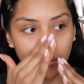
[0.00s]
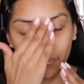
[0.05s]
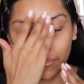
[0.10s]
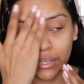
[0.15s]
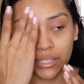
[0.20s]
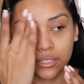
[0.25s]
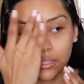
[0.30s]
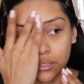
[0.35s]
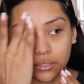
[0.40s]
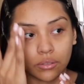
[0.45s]

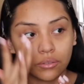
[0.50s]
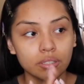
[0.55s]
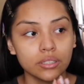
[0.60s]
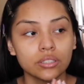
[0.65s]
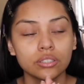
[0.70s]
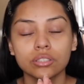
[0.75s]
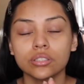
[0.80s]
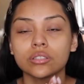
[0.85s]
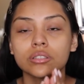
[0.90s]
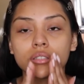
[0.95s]
my T-zone
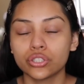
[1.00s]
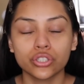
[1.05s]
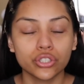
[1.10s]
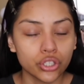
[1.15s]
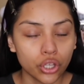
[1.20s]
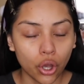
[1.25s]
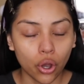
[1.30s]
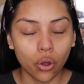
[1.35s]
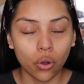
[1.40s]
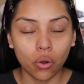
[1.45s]
is just
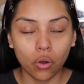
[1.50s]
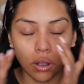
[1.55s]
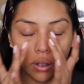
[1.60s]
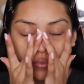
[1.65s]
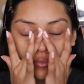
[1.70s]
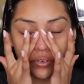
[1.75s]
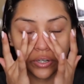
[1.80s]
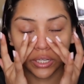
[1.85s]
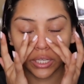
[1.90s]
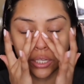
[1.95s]
so
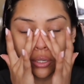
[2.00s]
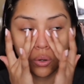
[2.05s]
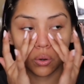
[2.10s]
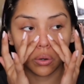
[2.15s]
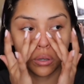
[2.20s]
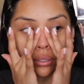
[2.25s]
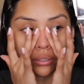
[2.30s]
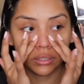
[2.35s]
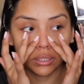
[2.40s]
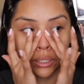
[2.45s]
freaking
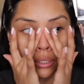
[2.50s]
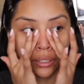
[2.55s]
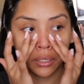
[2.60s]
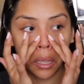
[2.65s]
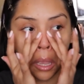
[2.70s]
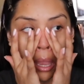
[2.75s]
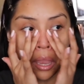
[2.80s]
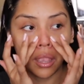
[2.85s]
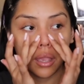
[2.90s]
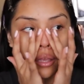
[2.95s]

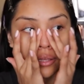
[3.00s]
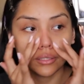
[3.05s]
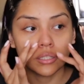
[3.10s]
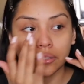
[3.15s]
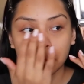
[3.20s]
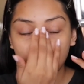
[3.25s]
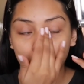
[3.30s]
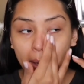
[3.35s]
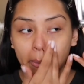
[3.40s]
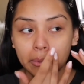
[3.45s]
oily.
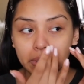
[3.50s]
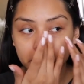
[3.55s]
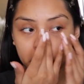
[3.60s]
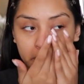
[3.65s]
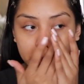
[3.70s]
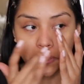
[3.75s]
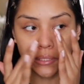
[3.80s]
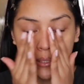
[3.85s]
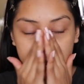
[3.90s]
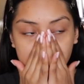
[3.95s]
So I
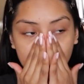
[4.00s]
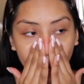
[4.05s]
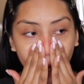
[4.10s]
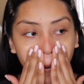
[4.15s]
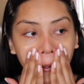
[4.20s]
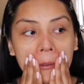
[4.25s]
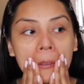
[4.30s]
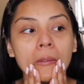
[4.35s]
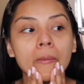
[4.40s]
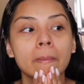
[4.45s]
massage this
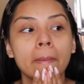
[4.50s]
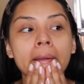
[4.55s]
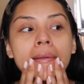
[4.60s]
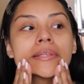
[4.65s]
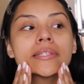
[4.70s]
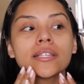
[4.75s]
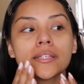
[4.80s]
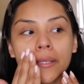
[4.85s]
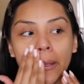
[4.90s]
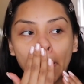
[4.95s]
into my
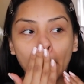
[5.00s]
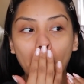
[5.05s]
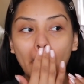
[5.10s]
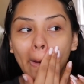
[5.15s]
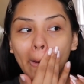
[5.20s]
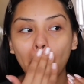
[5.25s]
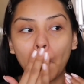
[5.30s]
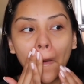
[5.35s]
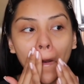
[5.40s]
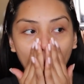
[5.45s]

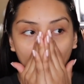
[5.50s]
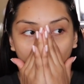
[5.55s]
T-zone.